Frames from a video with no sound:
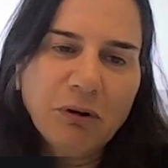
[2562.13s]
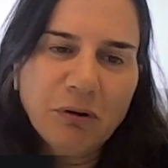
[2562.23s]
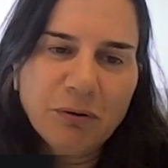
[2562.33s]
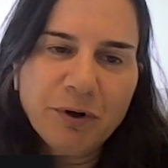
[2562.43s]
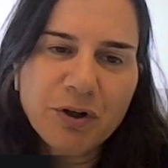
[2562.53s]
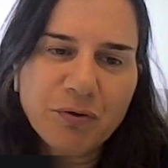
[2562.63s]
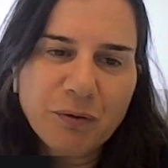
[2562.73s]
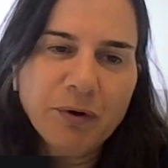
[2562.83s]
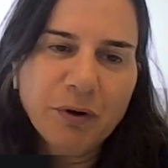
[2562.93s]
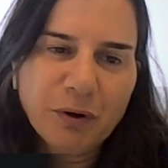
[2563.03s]
all
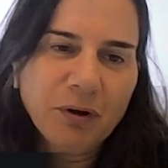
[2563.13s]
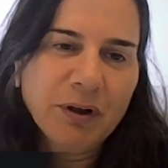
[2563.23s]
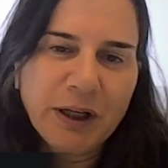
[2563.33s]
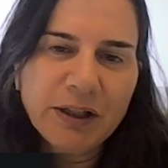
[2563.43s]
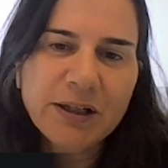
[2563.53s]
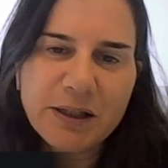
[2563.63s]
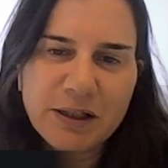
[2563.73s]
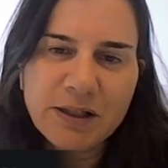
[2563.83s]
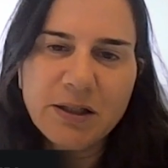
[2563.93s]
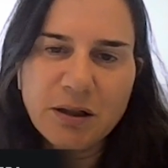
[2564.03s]
the
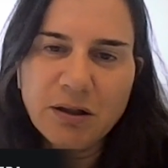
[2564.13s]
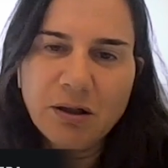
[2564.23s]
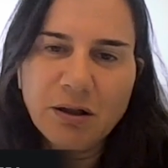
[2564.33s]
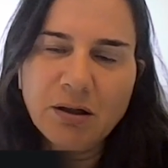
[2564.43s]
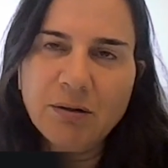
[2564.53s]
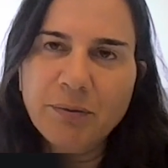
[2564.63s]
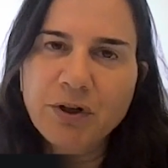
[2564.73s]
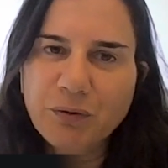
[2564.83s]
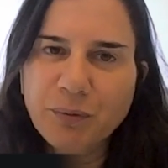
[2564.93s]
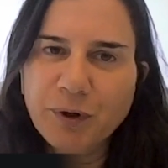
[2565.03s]
indexes that are
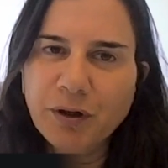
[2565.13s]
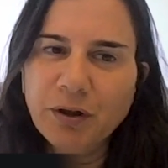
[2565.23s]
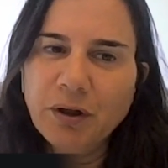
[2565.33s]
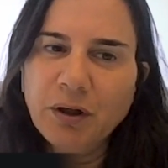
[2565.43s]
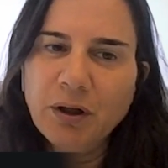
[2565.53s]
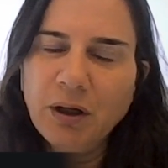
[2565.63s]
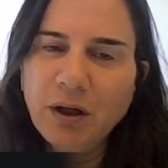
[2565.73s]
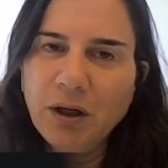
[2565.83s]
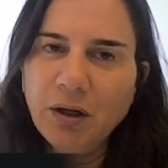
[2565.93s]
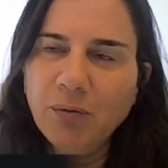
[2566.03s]
measurable,
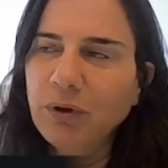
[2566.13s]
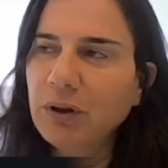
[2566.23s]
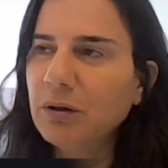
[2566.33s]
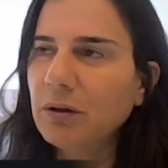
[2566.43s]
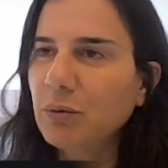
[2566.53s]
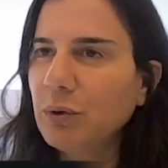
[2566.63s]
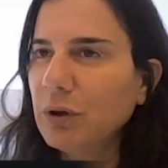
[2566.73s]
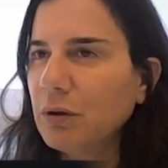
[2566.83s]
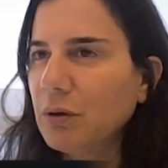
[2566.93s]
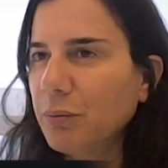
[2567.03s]
with
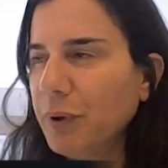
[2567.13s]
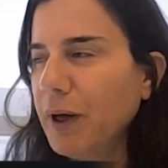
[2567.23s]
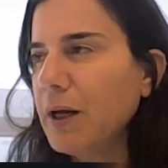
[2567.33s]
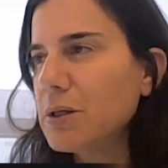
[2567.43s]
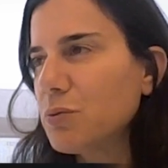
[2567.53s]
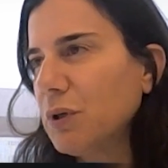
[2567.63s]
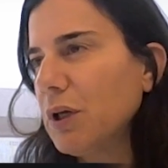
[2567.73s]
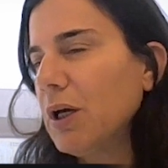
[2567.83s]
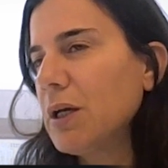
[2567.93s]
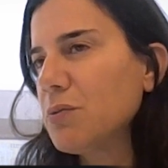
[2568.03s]
campaigns, with
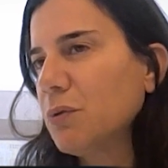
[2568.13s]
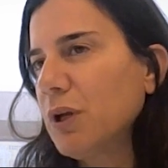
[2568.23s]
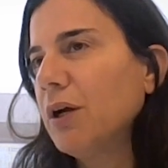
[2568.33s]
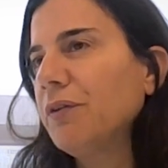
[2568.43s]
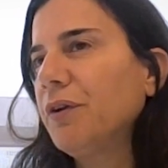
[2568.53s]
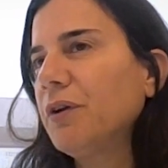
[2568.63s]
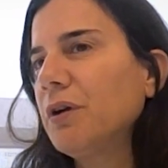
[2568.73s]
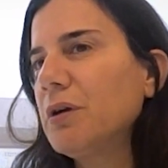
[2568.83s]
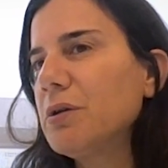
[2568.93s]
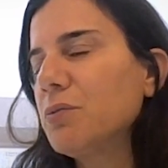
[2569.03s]
ads, with
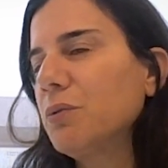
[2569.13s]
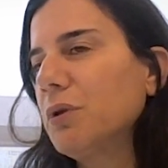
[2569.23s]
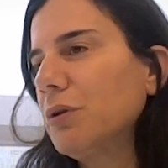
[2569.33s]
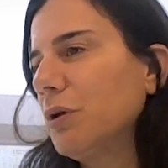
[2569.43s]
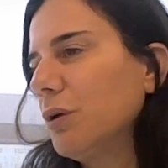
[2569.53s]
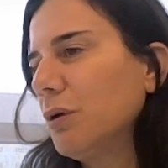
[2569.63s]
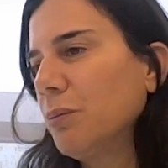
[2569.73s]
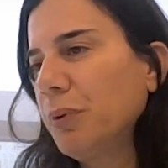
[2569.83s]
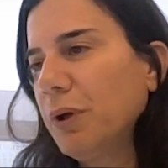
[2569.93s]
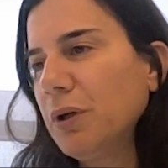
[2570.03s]
articles, with
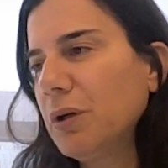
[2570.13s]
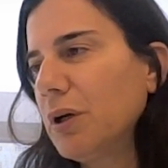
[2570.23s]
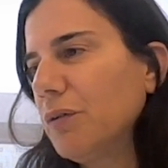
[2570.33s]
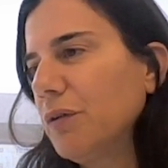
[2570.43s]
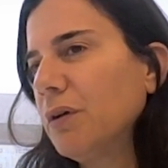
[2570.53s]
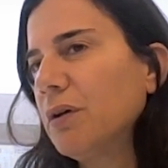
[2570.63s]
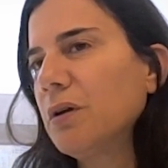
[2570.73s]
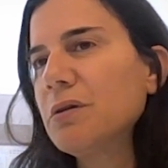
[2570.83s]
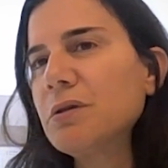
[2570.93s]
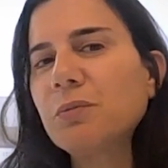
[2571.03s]
opinion
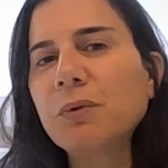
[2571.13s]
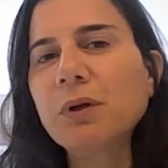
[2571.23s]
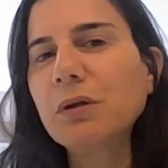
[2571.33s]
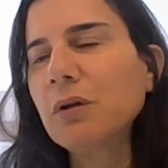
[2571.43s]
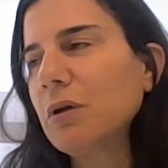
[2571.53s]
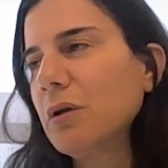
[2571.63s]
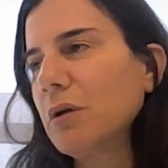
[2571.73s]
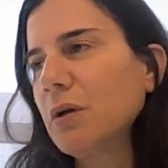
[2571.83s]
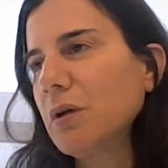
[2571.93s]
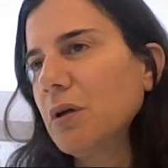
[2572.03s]
articles, with
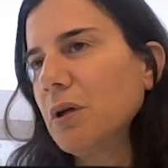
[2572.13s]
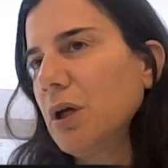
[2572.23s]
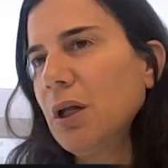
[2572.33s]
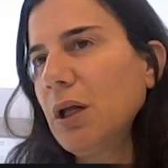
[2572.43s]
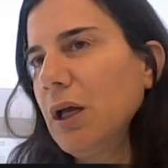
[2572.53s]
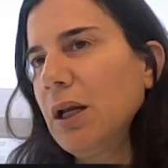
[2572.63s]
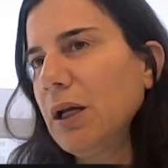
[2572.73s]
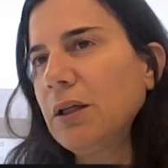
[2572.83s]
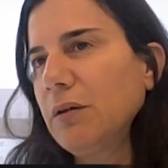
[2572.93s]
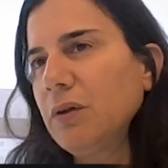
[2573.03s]
any
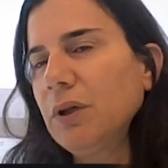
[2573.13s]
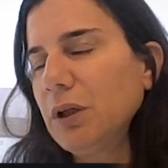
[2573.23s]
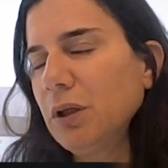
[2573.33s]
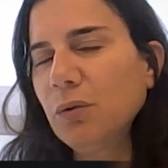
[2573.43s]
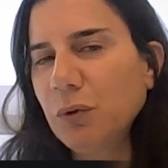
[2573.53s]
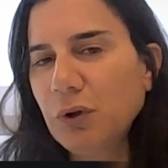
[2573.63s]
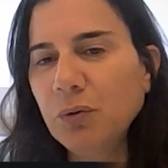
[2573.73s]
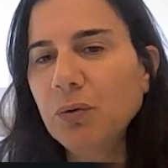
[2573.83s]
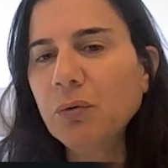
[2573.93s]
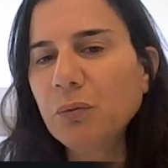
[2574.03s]
activity that we
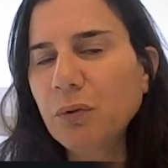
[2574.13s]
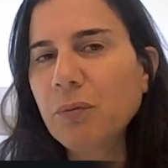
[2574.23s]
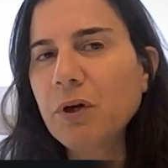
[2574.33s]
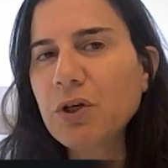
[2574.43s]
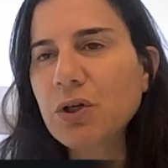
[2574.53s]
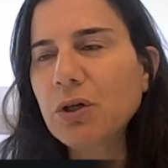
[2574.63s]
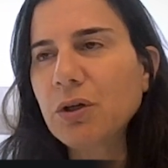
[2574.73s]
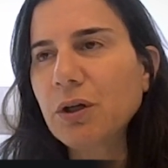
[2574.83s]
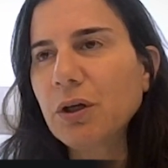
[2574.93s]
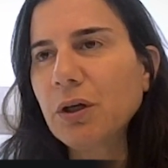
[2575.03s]
do. We measure
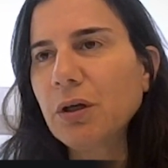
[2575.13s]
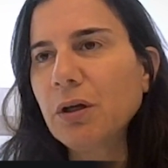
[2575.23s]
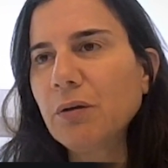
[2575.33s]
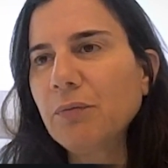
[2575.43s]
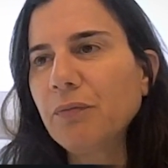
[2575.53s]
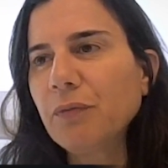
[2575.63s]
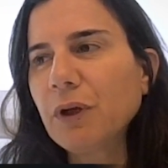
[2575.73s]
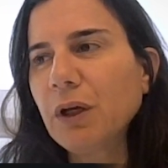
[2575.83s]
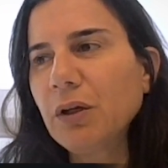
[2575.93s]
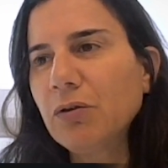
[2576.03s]

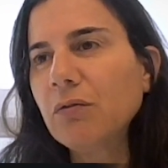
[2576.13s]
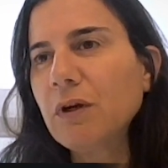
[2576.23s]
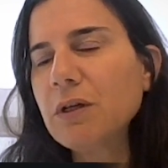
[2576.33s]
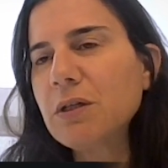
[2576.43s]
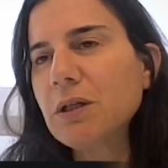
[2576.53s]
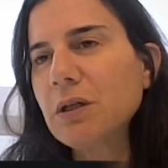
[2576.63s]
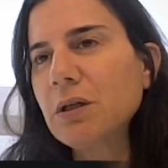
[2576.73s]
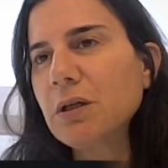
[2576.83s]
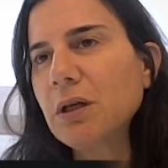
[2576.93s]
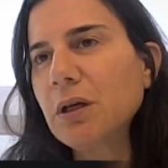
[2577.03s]
the interest and